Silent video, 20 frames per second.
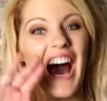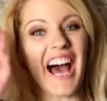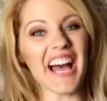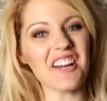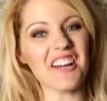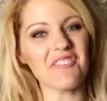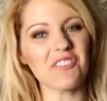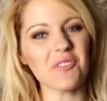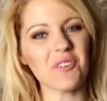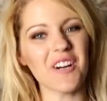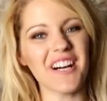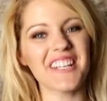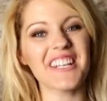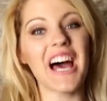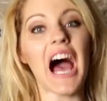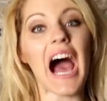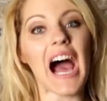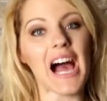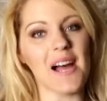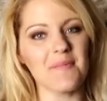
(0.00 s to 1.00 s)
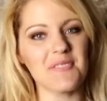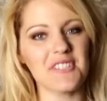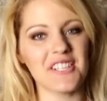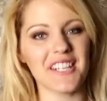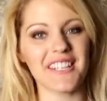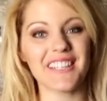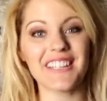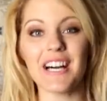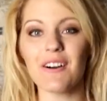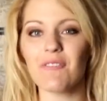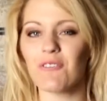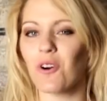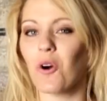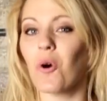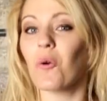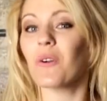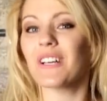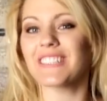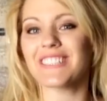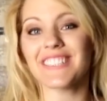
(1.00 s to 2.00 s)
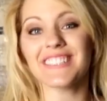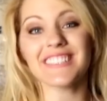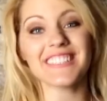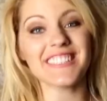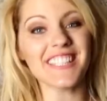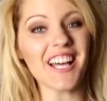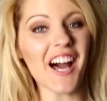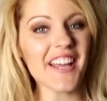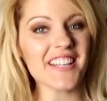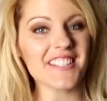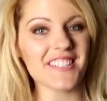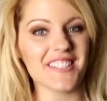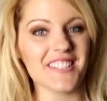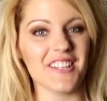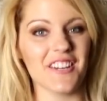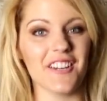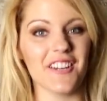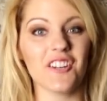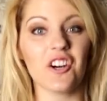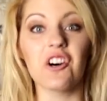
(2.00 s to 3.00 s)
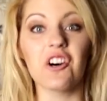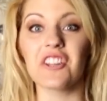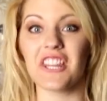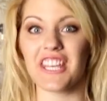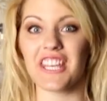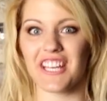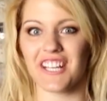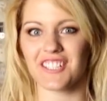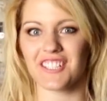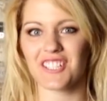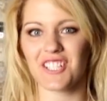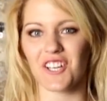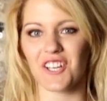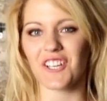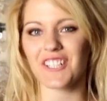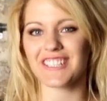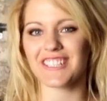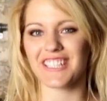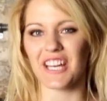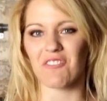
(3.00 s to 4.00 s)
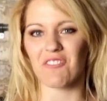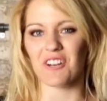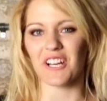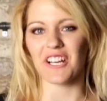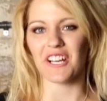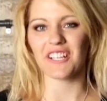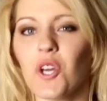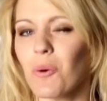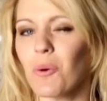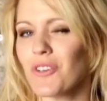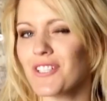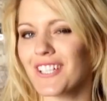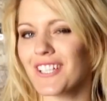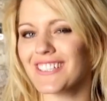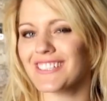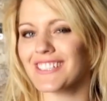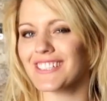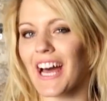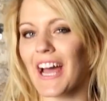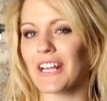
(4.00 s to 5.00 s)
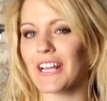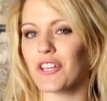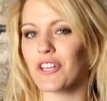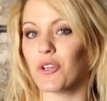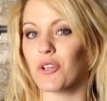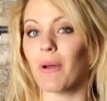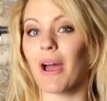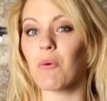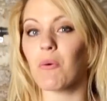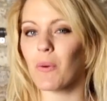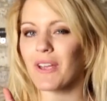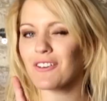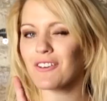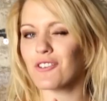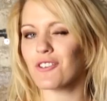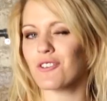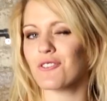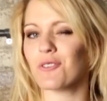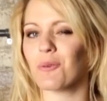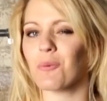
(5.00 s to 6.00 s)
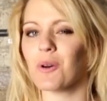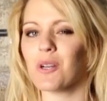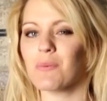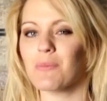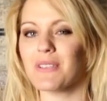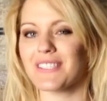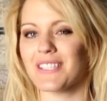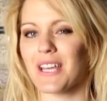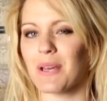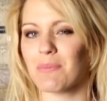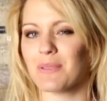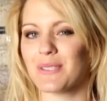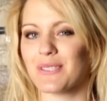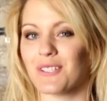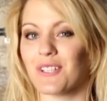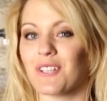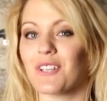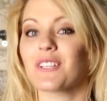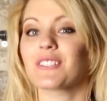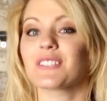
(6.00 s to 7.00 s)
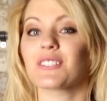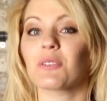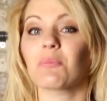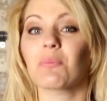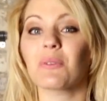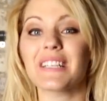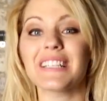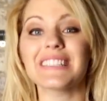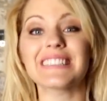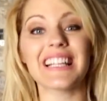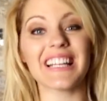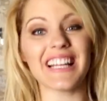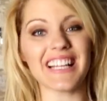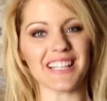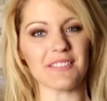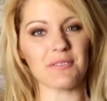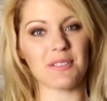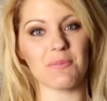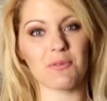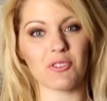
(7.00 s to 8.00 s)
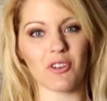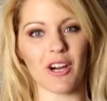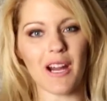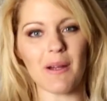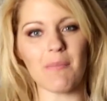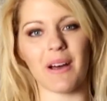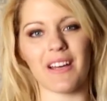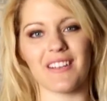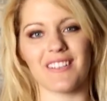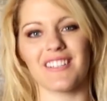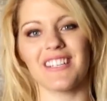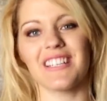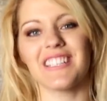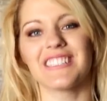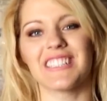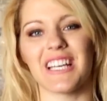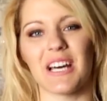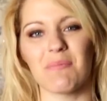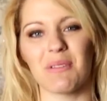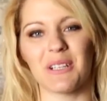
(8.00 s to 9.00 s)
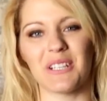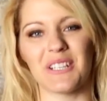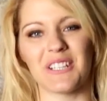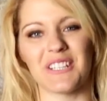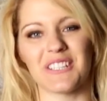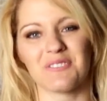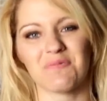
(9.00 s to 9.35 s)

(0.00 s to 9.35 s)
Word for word: Hi everyone, I'm Jayde Lovell, resident science nerd on the Young Turks Network. You're watching ScIQ and we know you don't want to miss an episode, so please click the subscribe button down below.